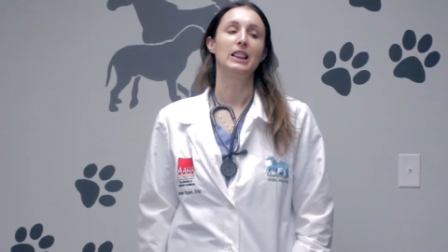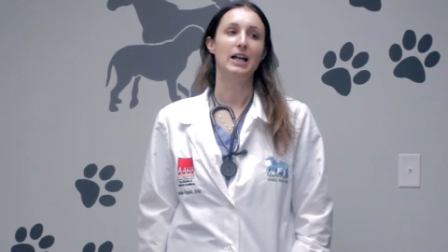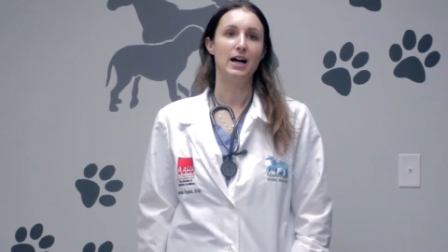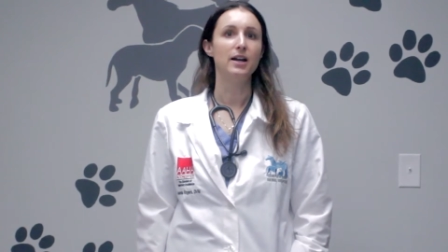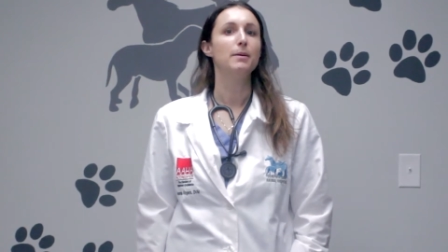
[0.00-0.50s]

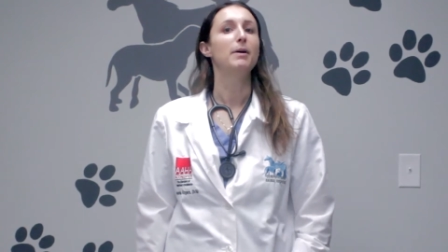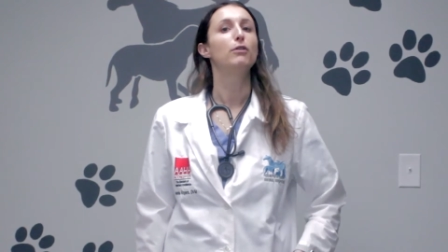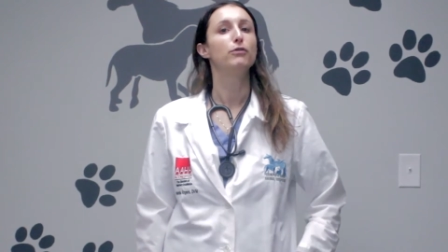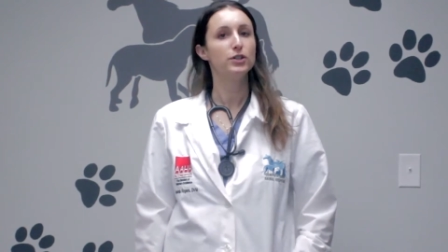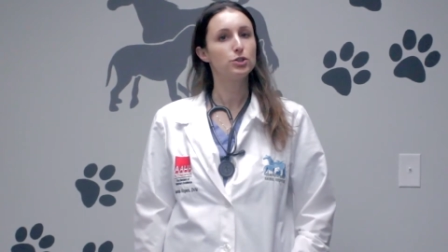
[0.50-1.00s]
lot
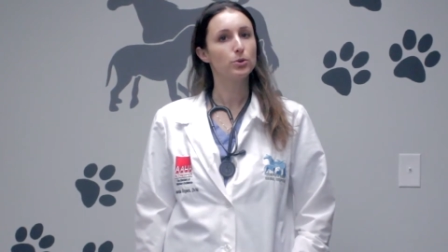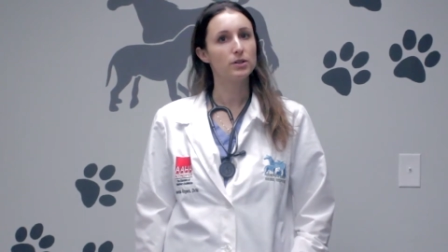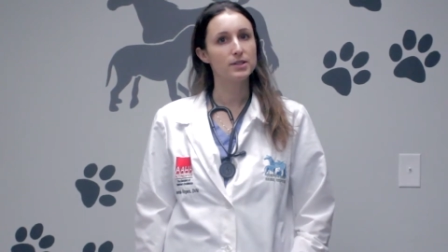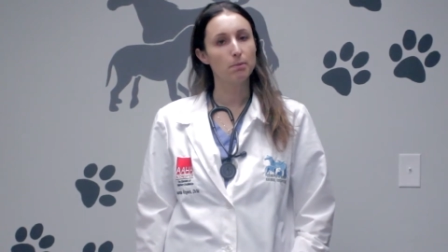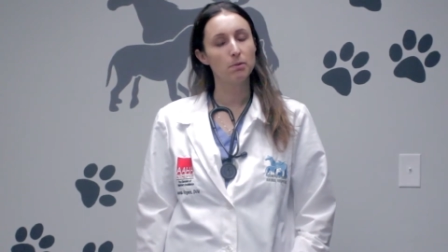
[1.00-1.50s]
about fish
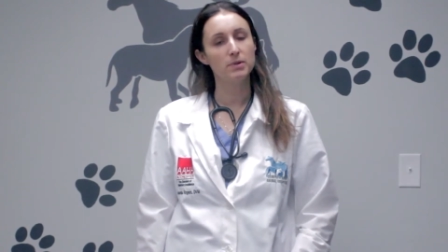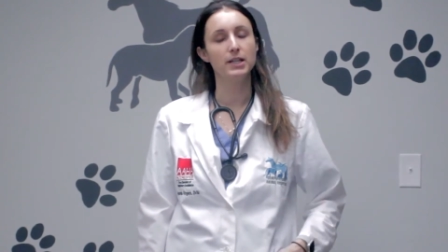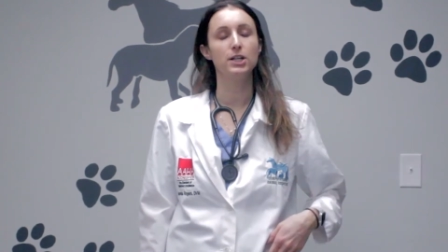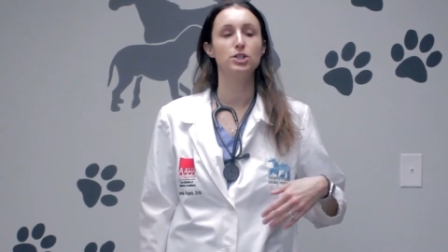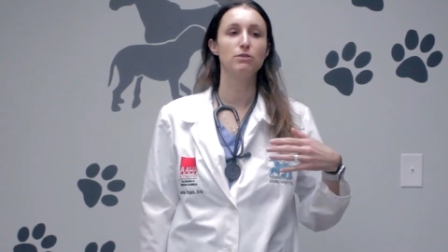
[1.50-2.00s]
oil
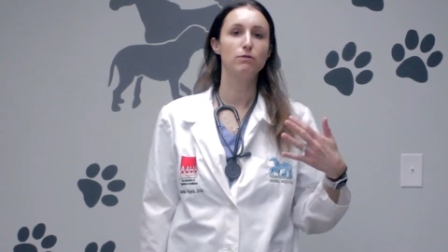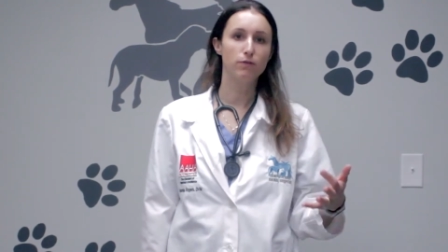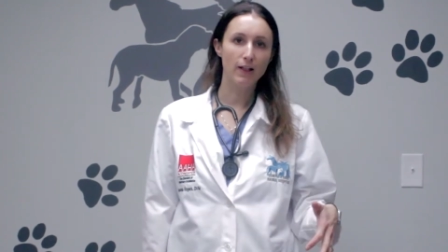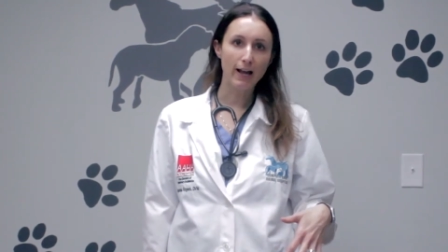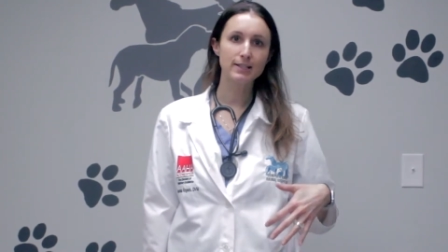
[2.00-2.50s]
supplementation,
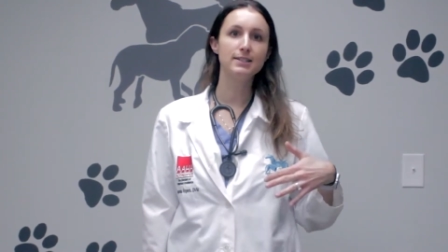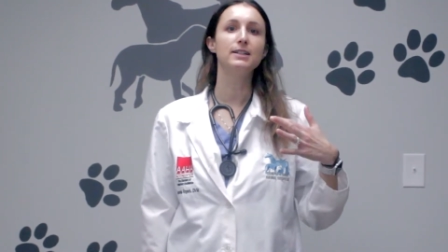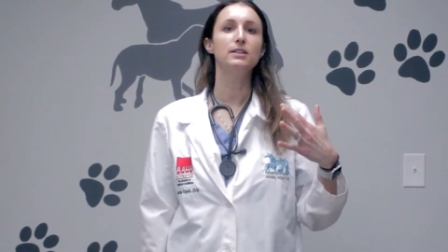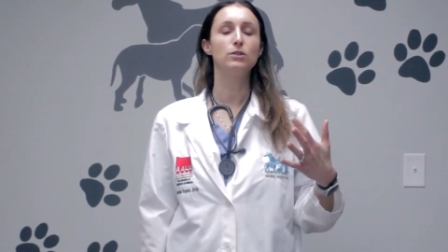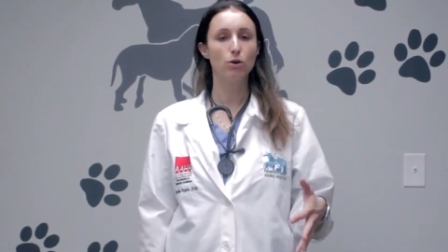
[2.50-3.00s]

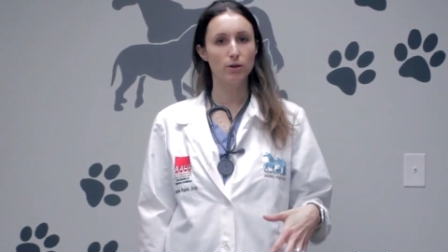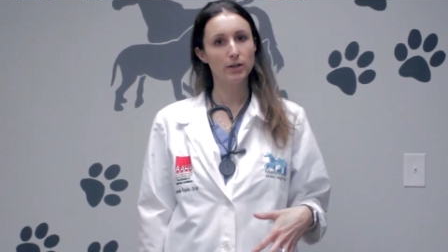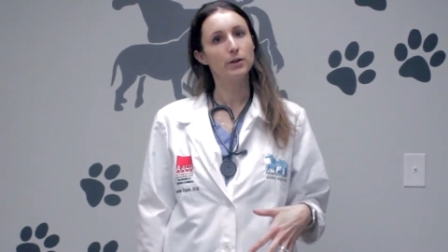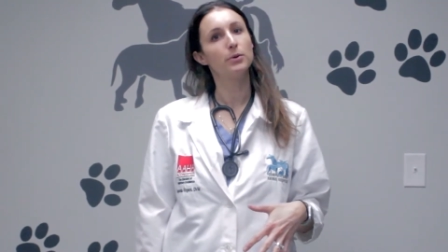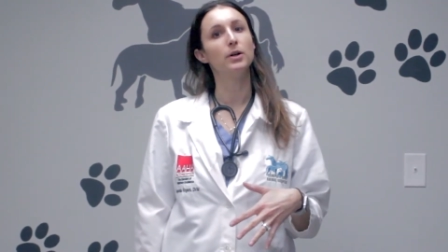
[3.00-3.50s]
flaxseed,
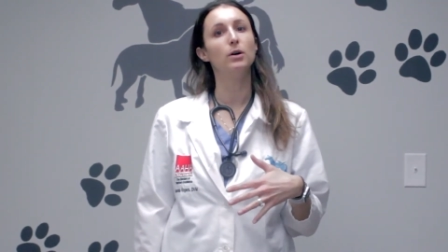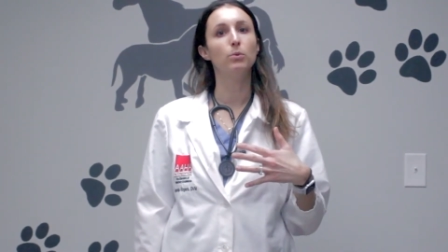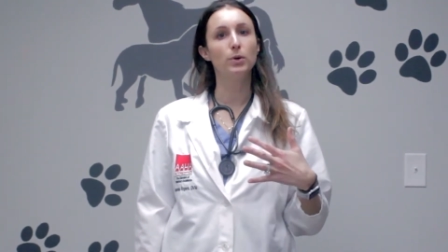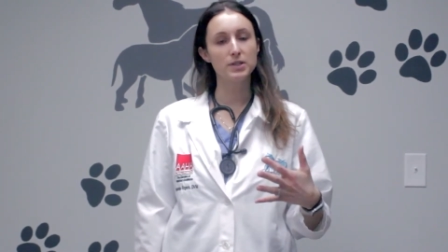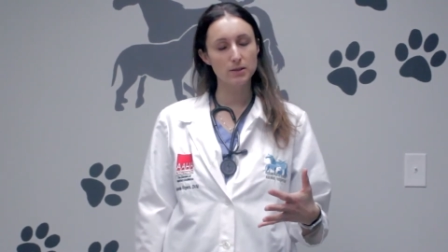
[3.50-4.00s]
coconut
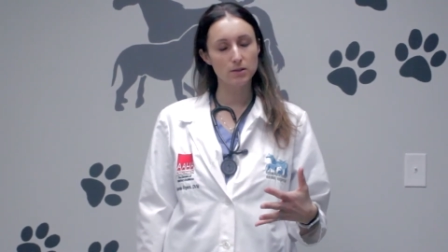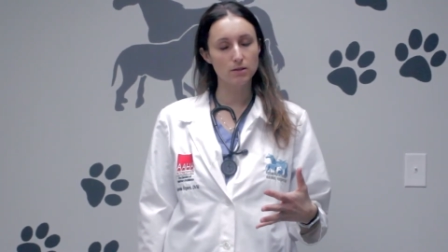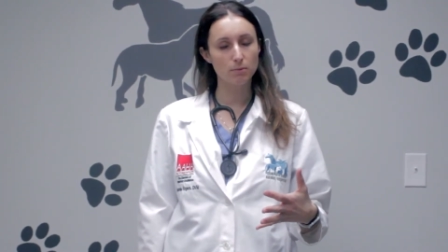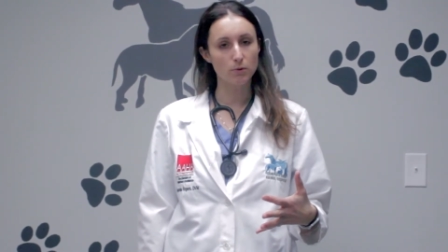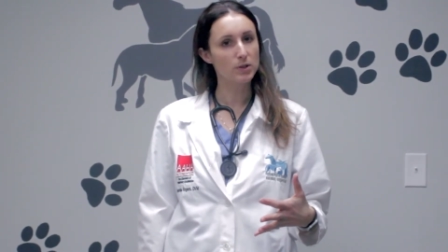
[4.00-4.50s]
oil, what's
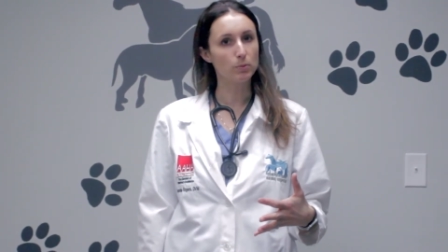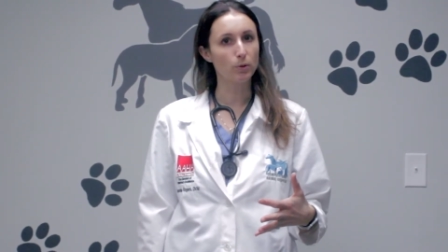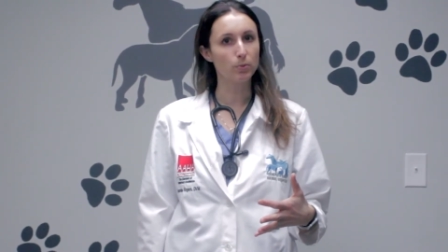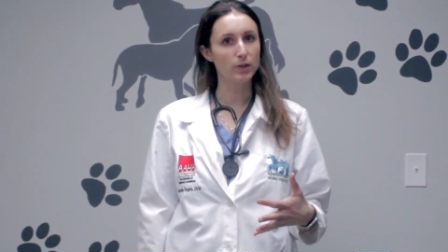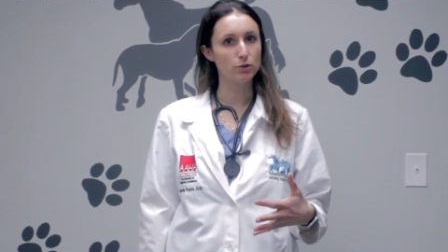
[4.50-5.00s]
the most
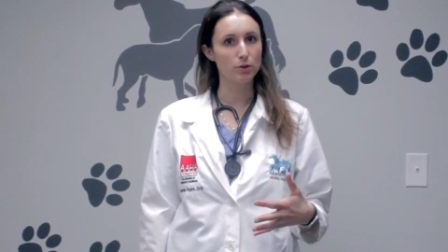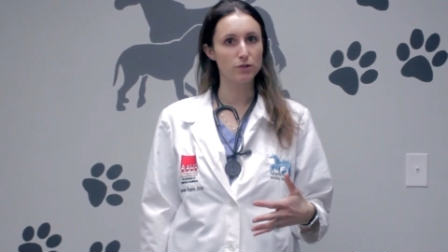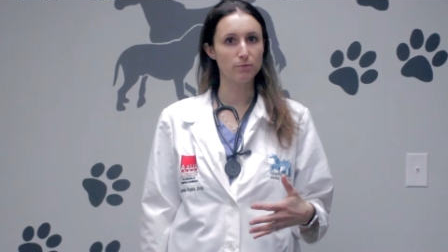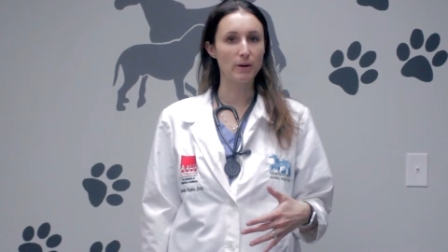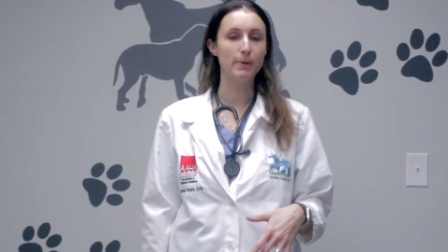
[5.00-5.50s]
appropriate
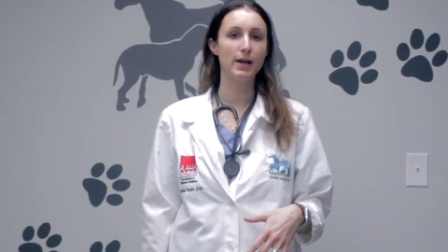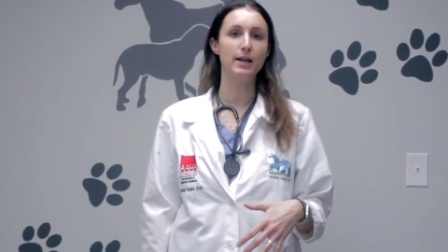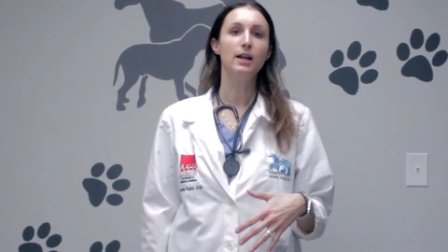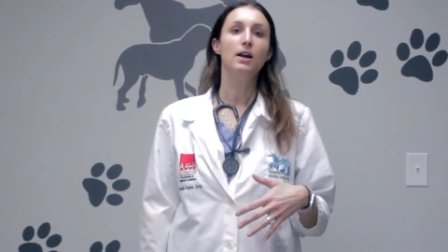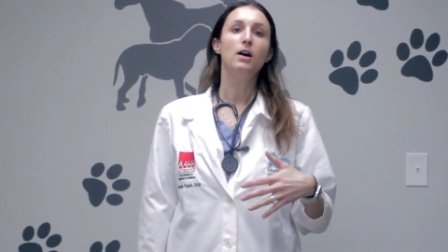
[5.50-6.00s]
choice for my
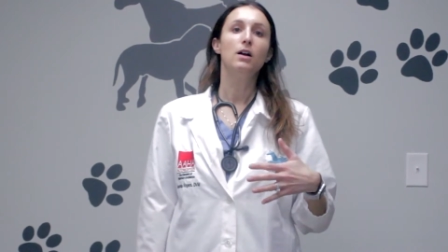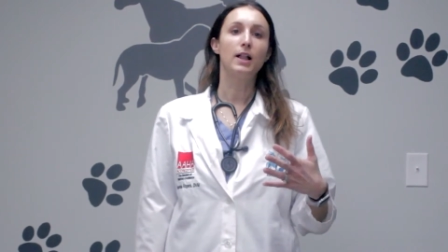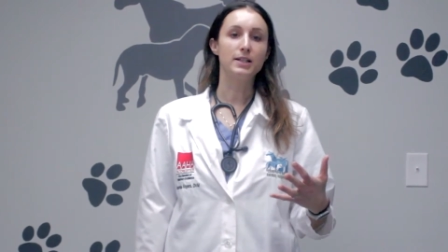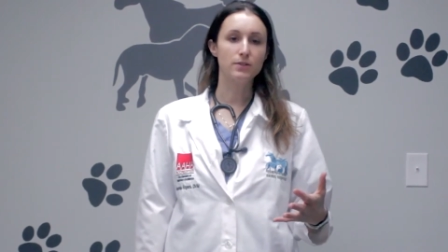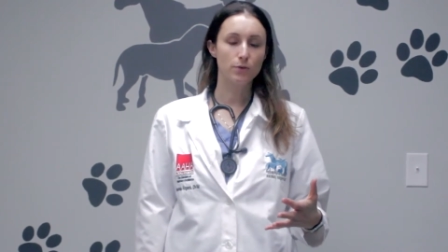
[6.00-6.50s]
pet?
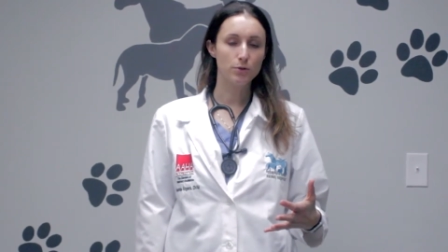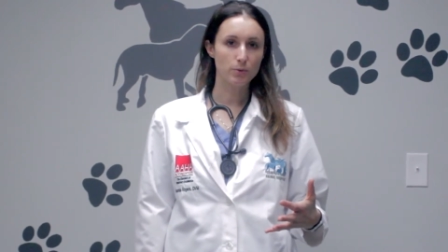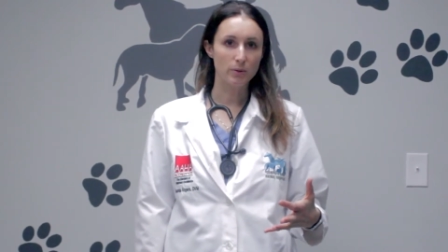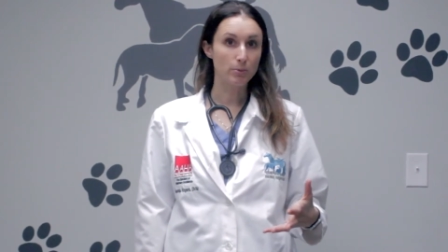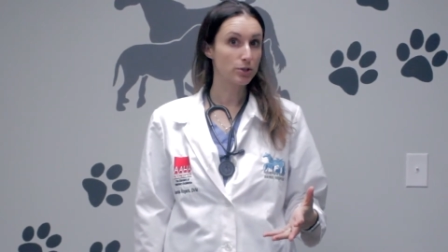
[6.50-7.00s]
Lots of owners
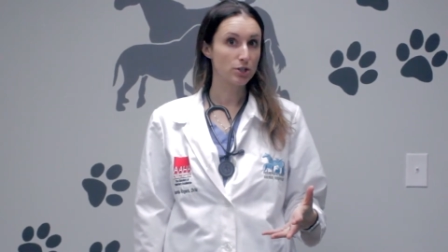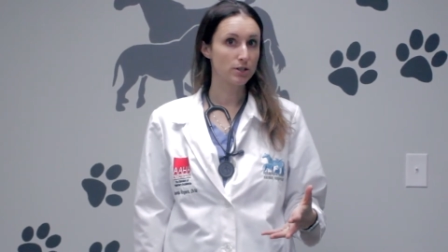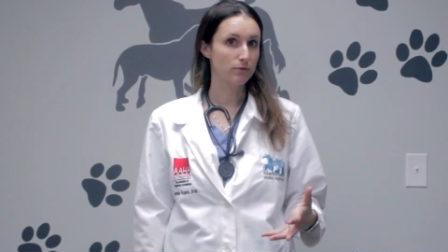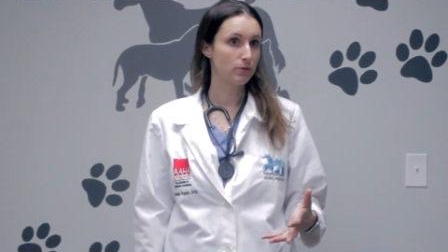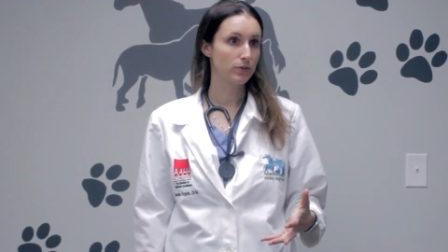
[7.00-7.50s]
want to purchase
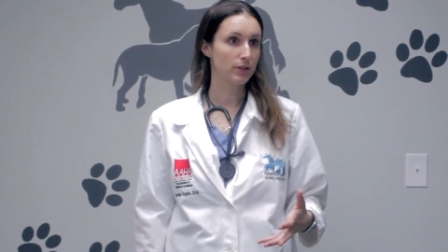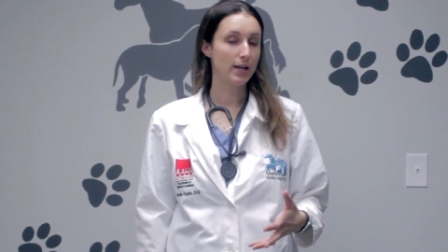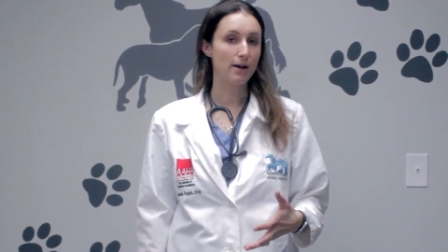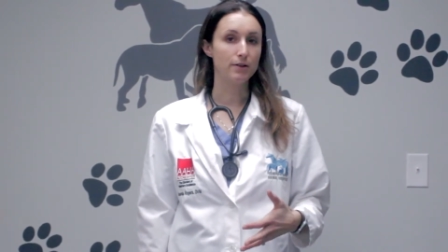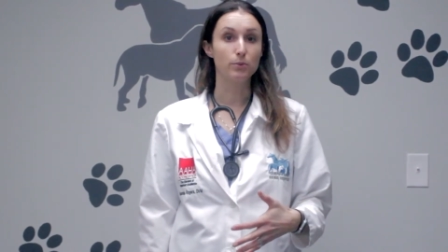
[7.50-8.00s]
stuff over the
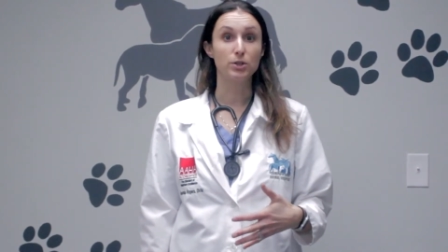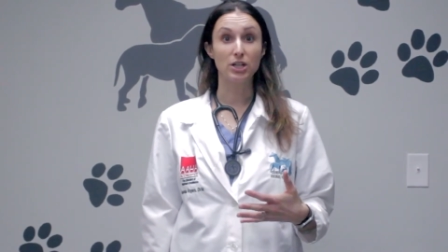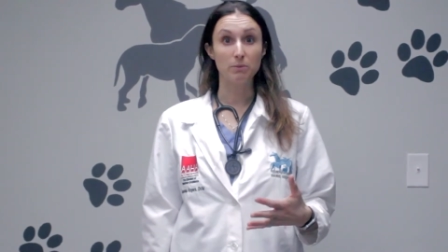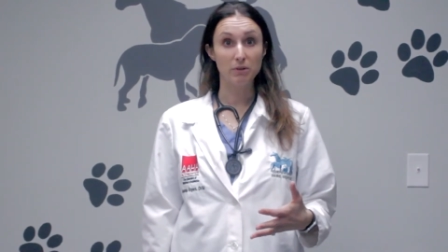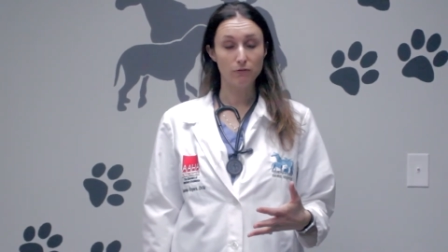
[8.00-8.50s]
counter, which
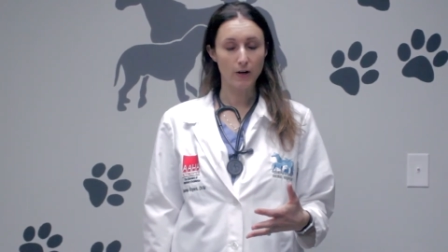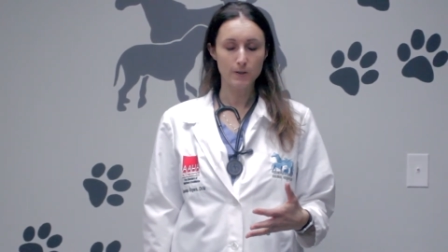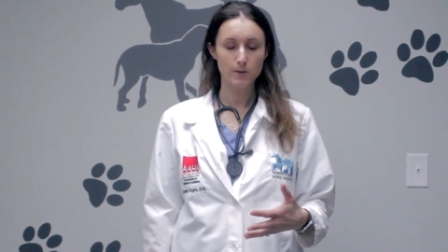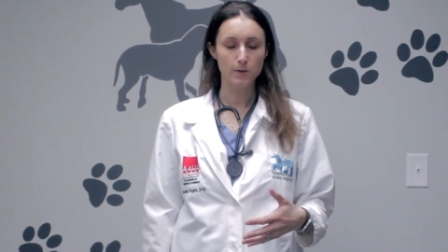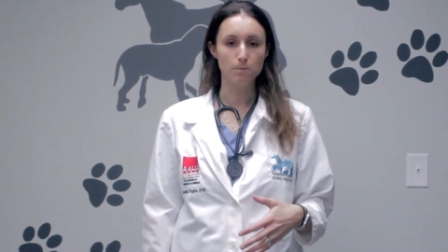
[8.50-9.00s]
can be
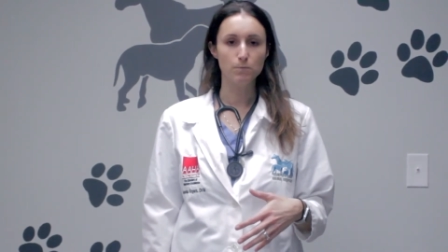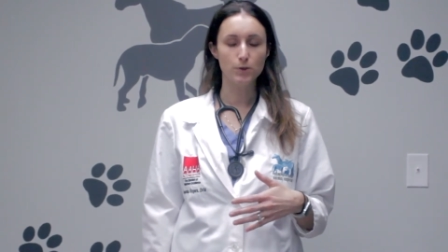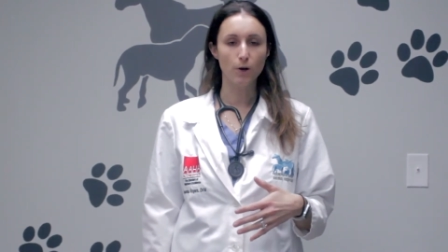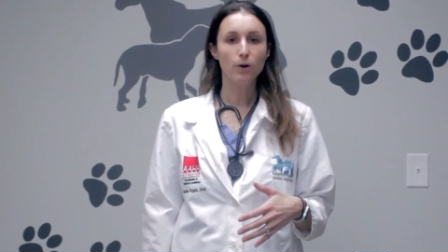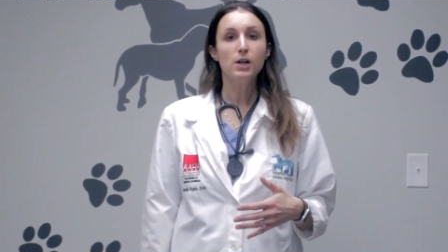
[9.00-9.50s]
fine too.
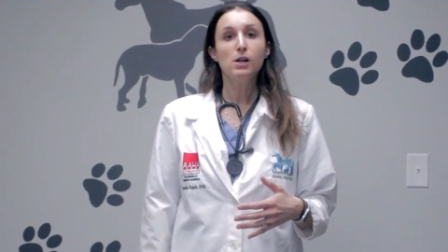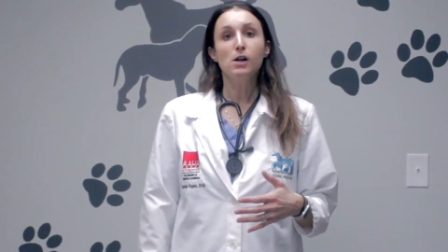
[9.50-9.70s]
So